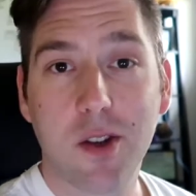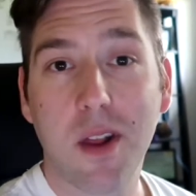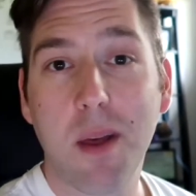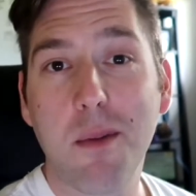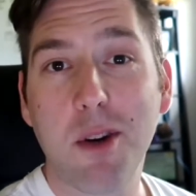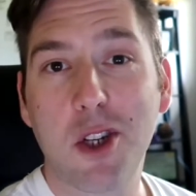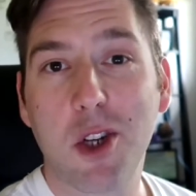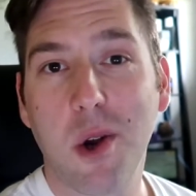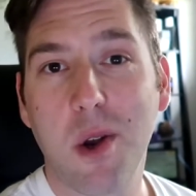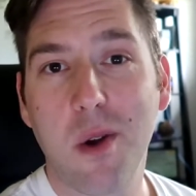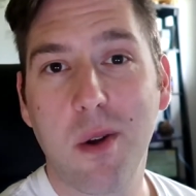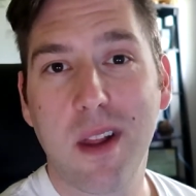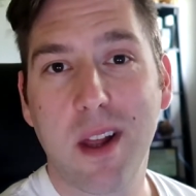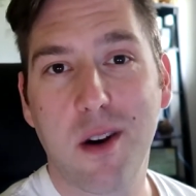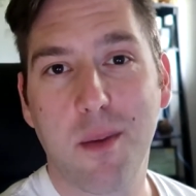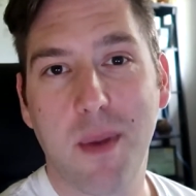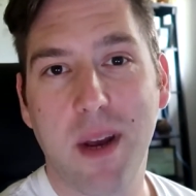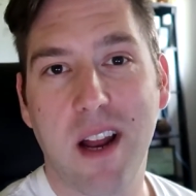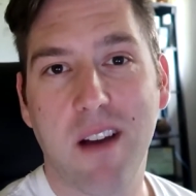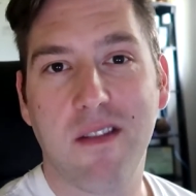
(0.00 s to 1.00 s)
So let me show you a
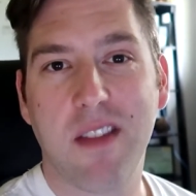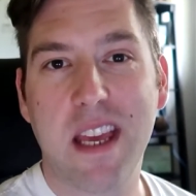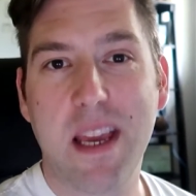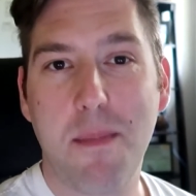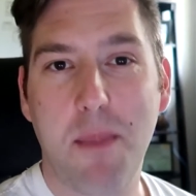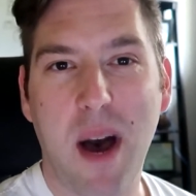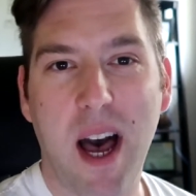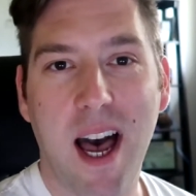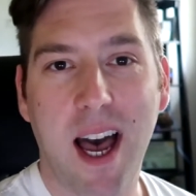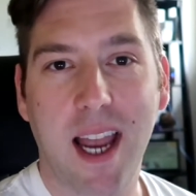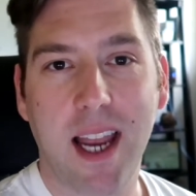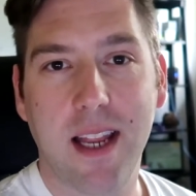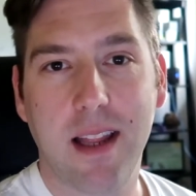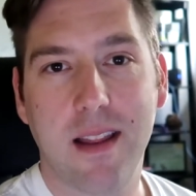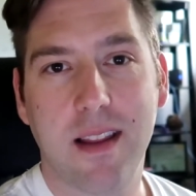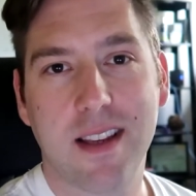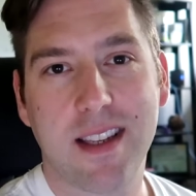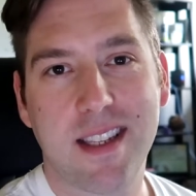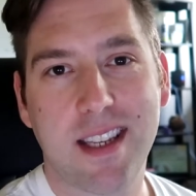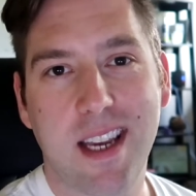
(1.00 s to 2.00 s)
little bit of the
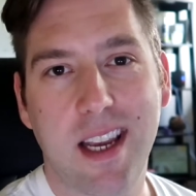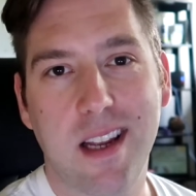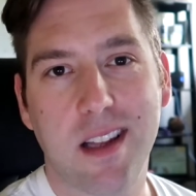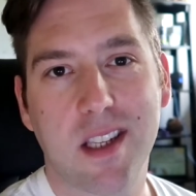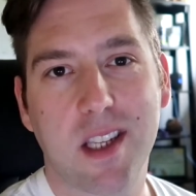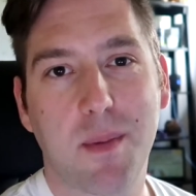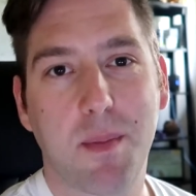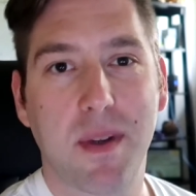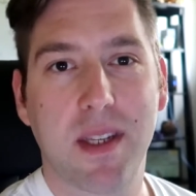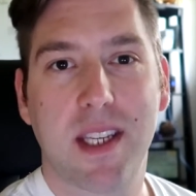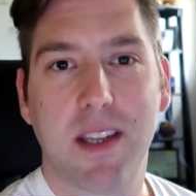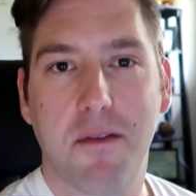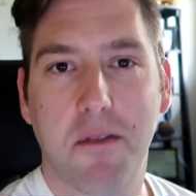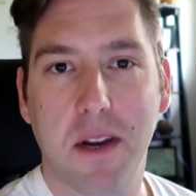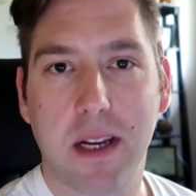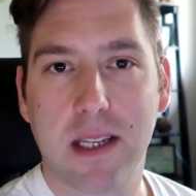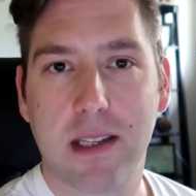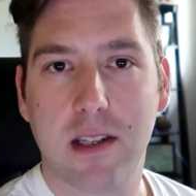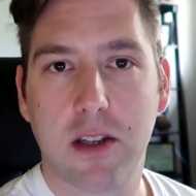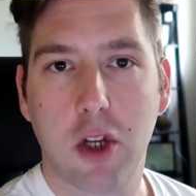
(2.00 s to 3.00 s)
behind the scenes
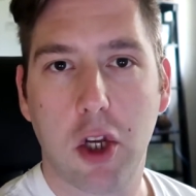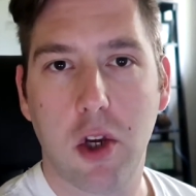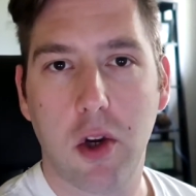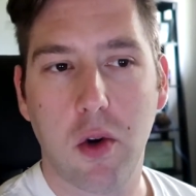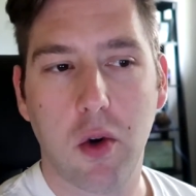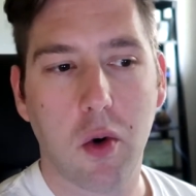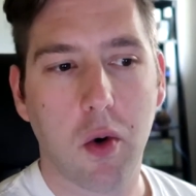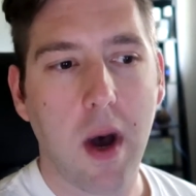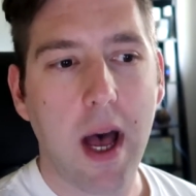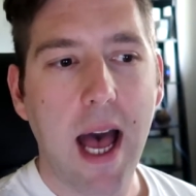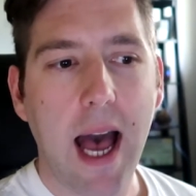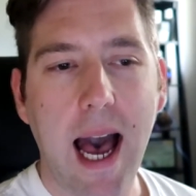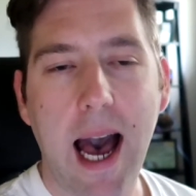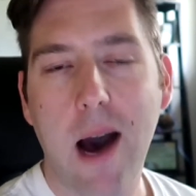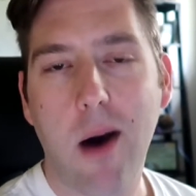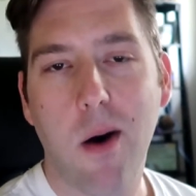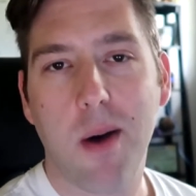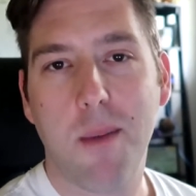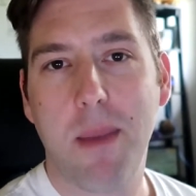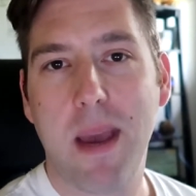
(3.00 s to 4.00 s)
specifics to
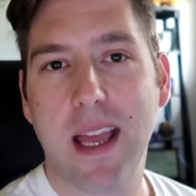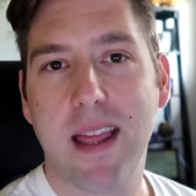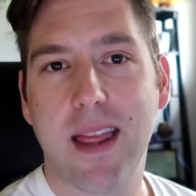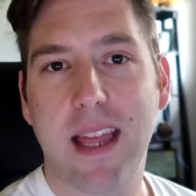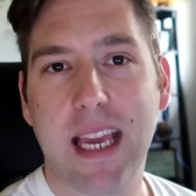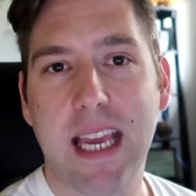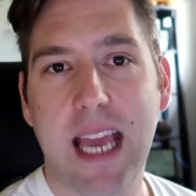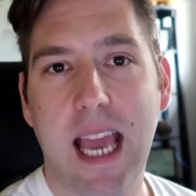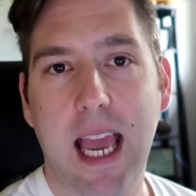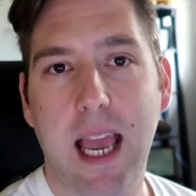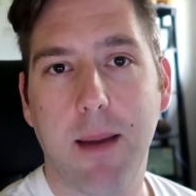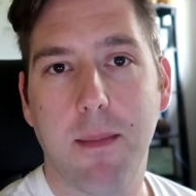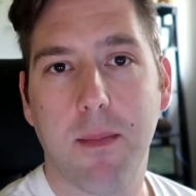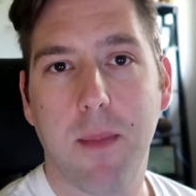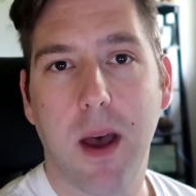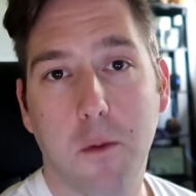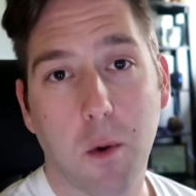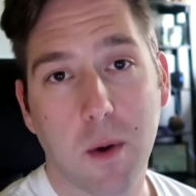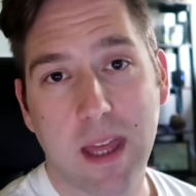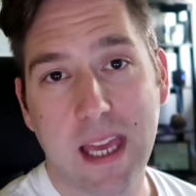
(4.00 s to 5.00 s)
how I made the
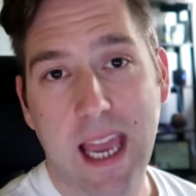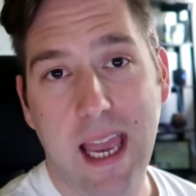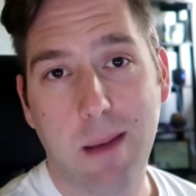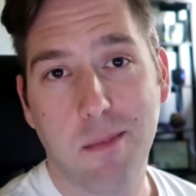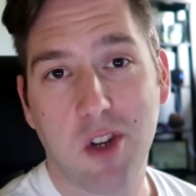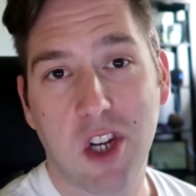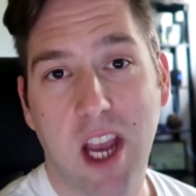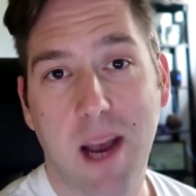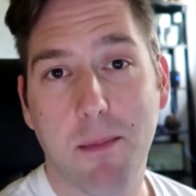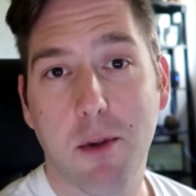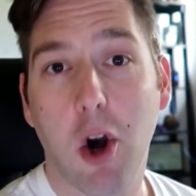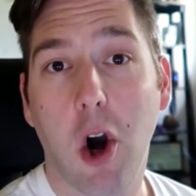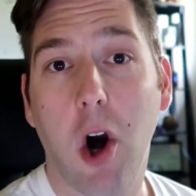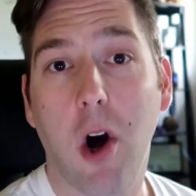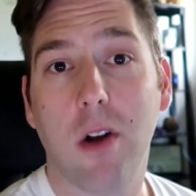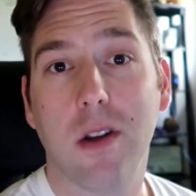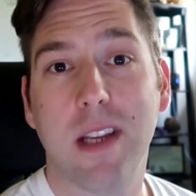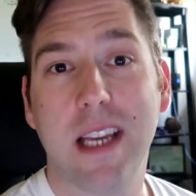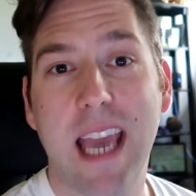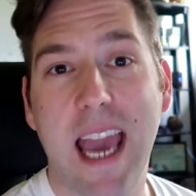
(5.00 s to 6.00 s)
game for the game jam
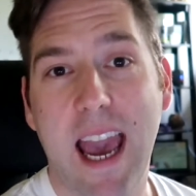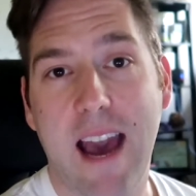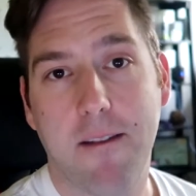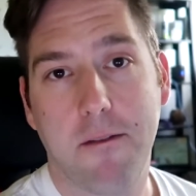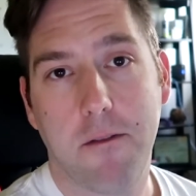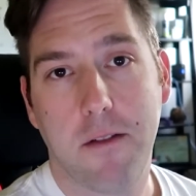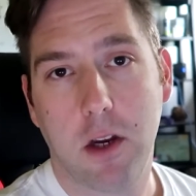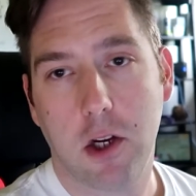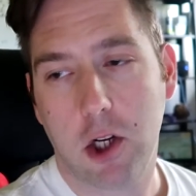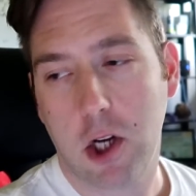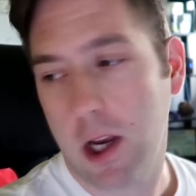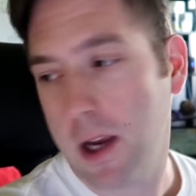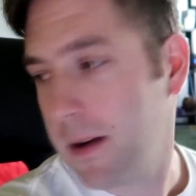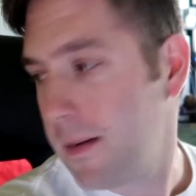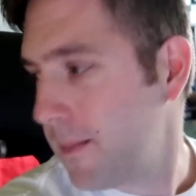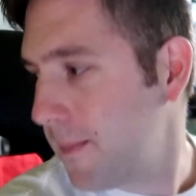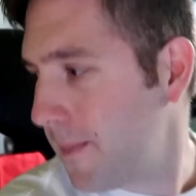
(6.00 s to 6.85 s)
called Catfishing.